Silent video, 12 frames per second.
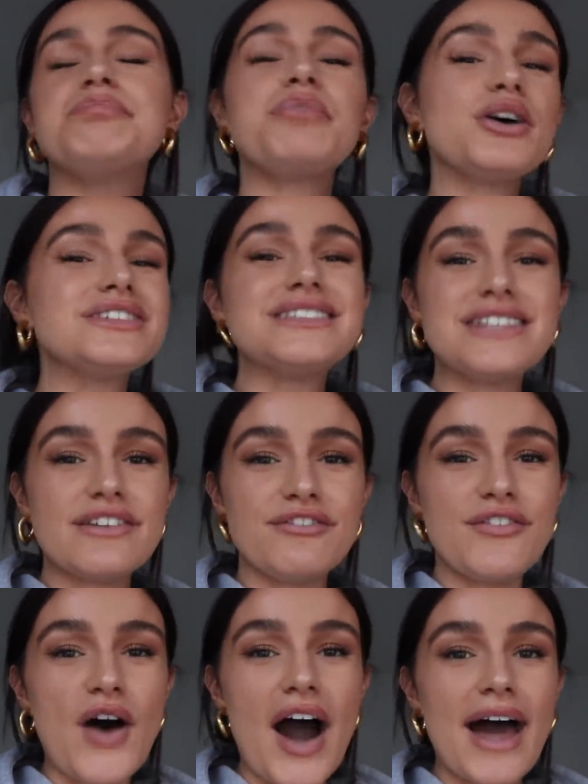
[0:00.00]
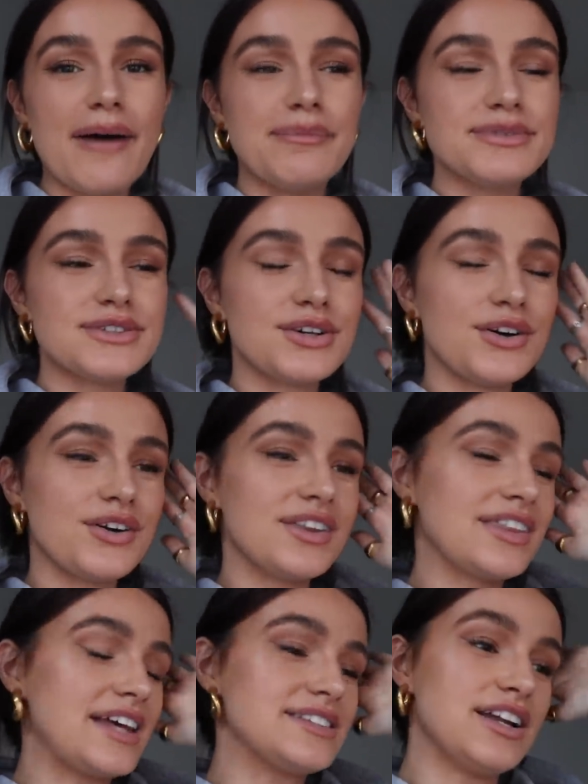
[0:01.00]
positive vibes.
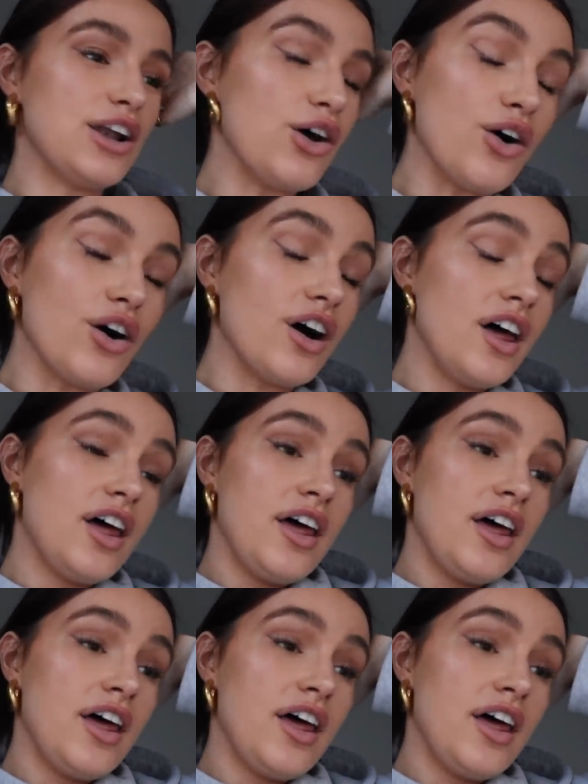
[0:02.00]
There's a lot